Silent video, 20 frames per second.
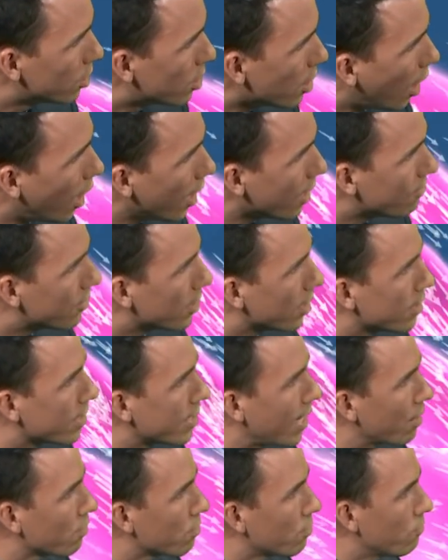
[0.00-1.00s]
dive to the
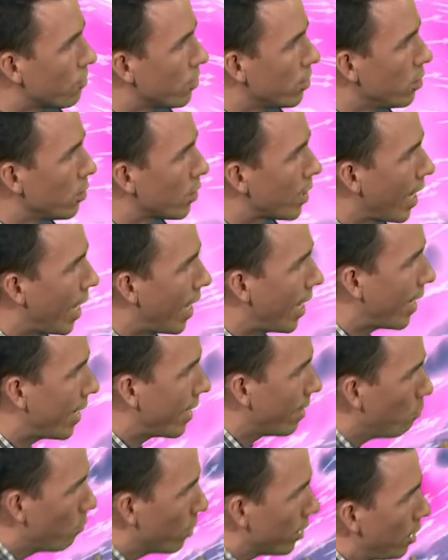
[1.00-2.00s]
south of the UK.
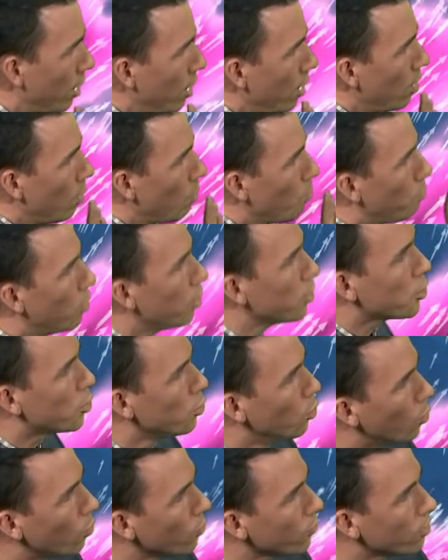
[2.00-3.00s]
It will push
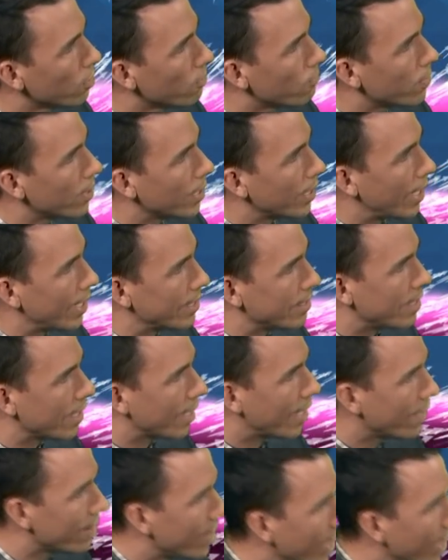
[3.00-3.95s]
north over the Atlantic